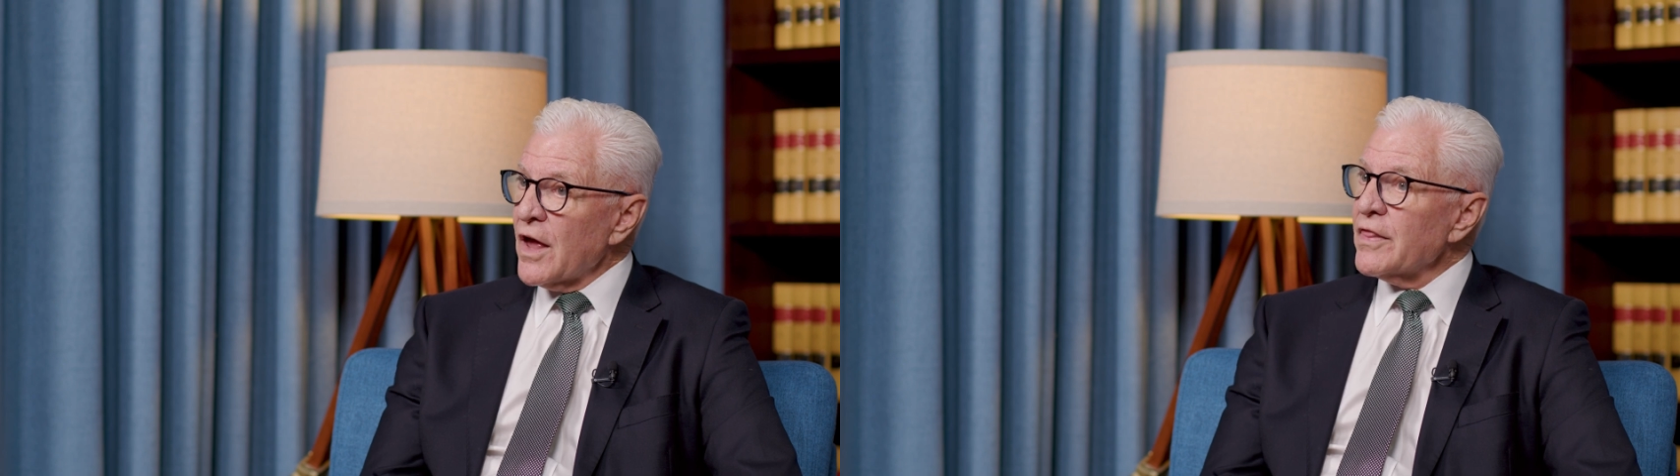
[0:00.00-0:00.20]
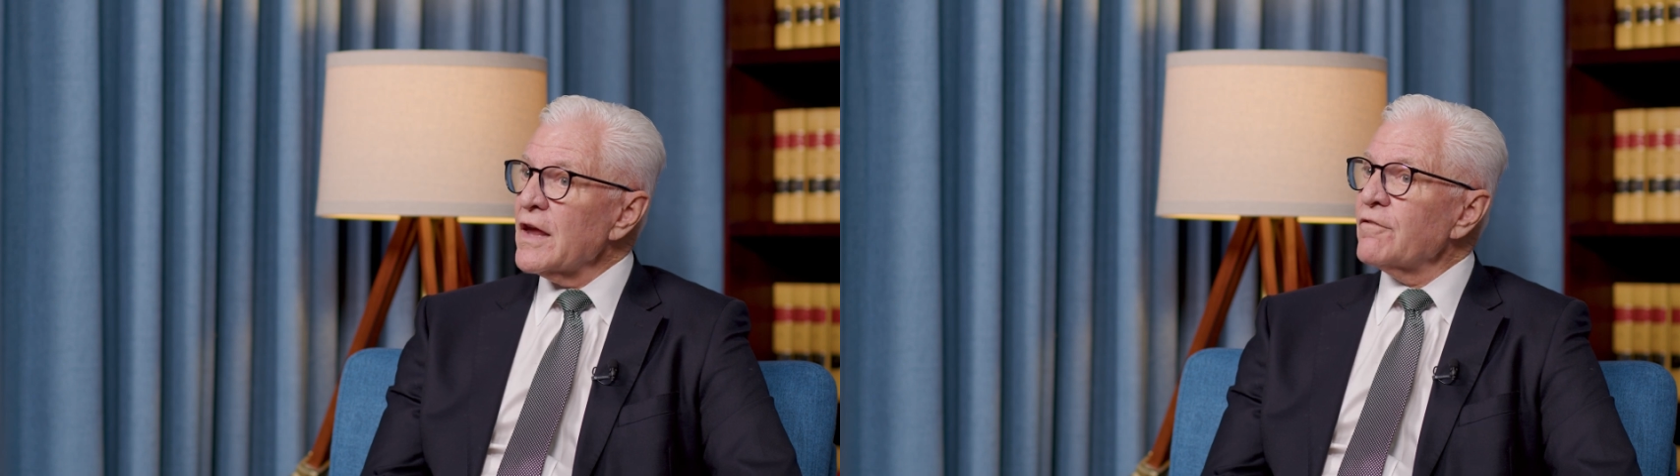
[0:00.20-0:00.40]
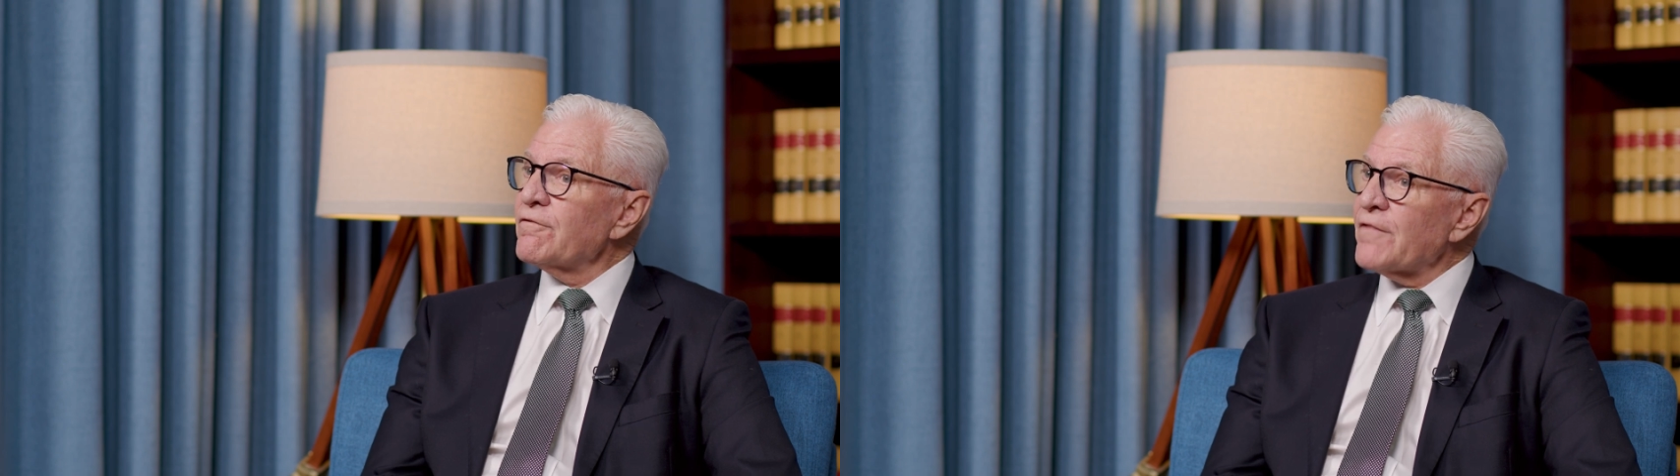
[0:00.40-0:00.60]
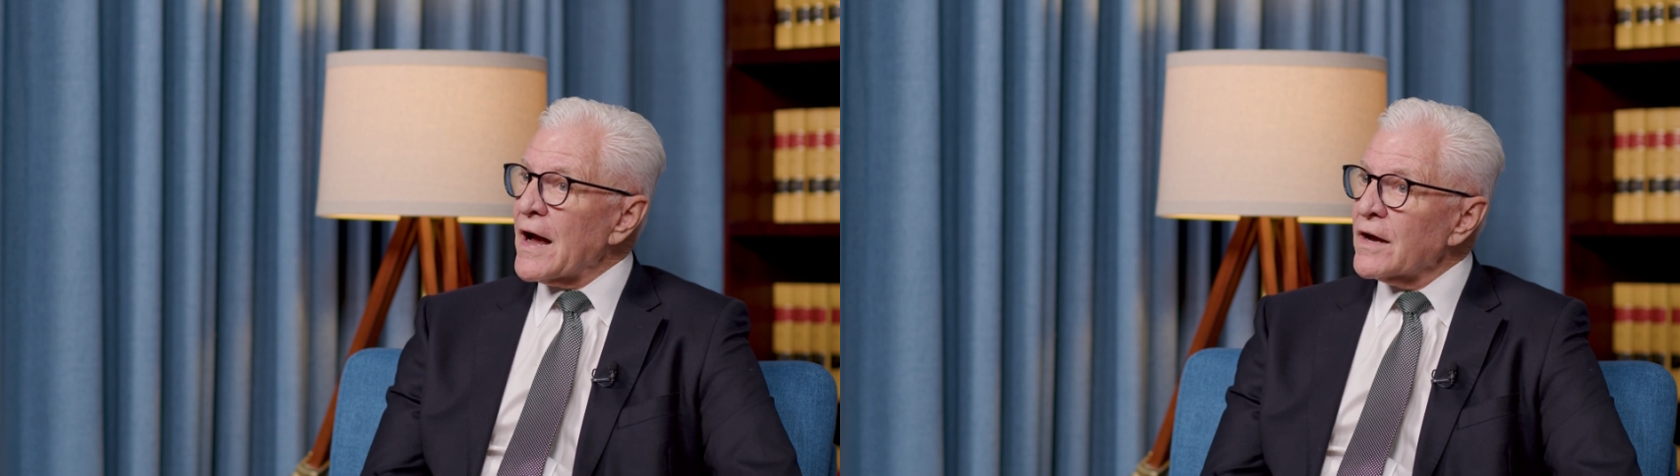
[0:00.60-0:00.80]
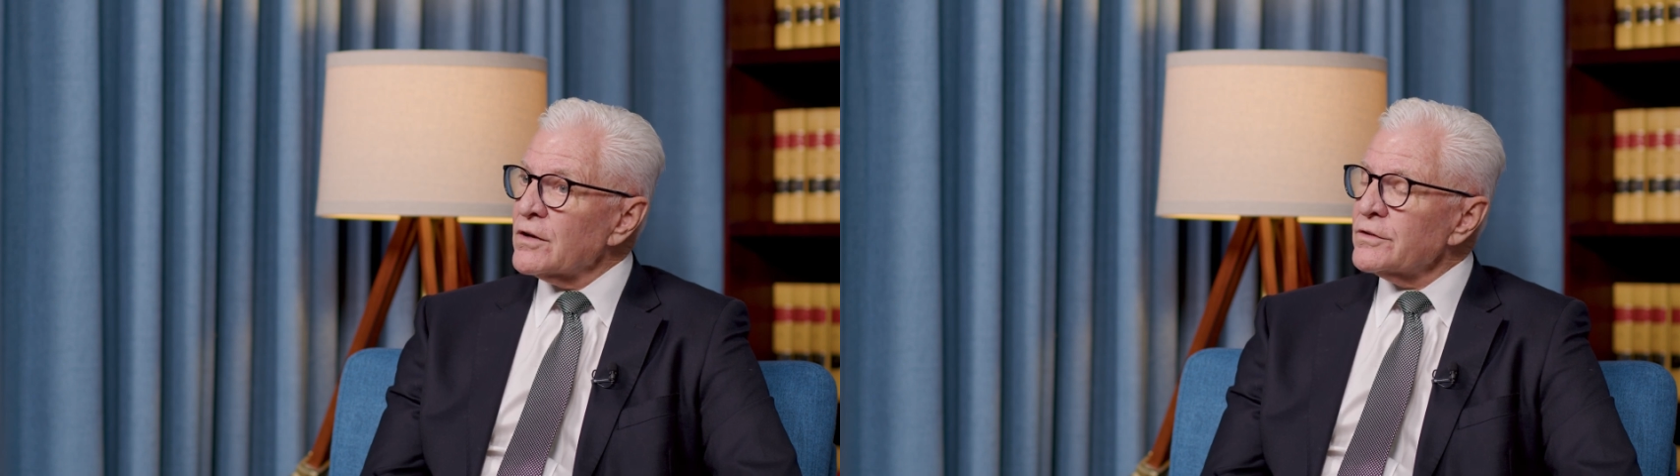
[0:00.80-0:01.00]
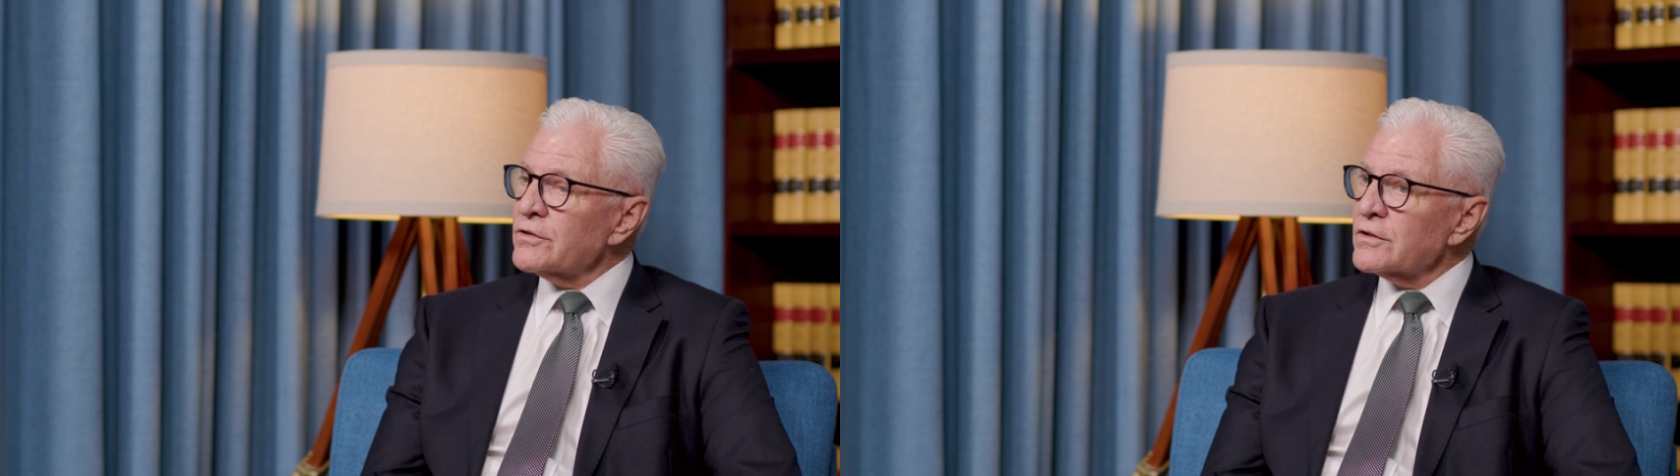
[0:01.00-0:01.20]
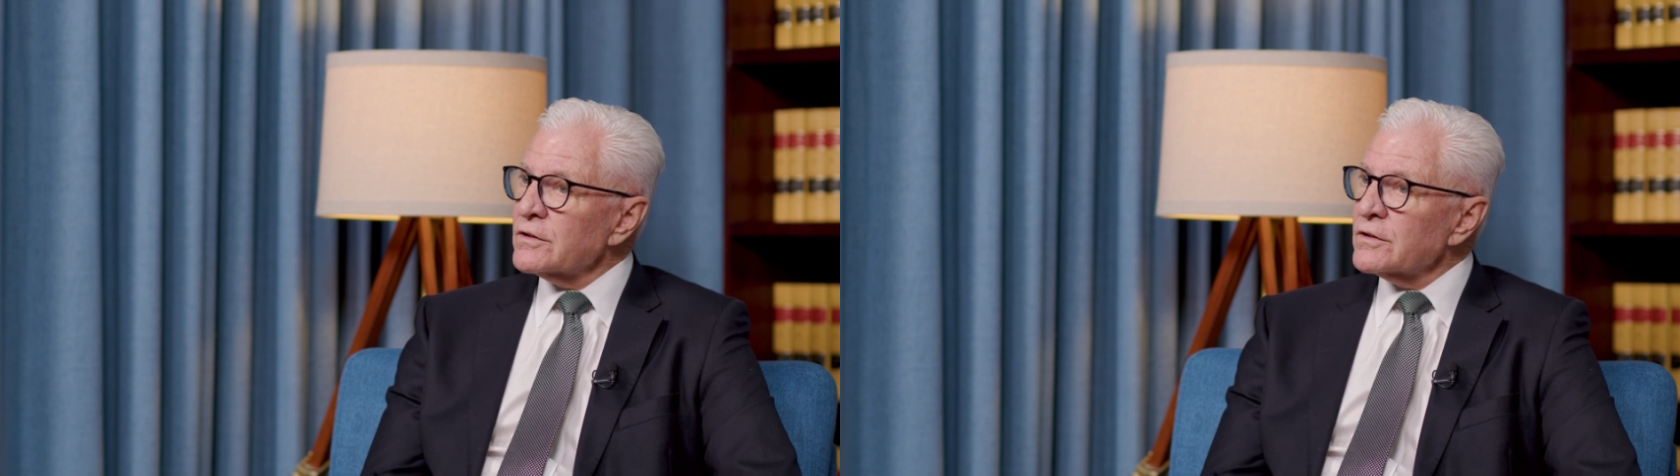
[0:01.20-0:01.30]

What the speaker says: They filed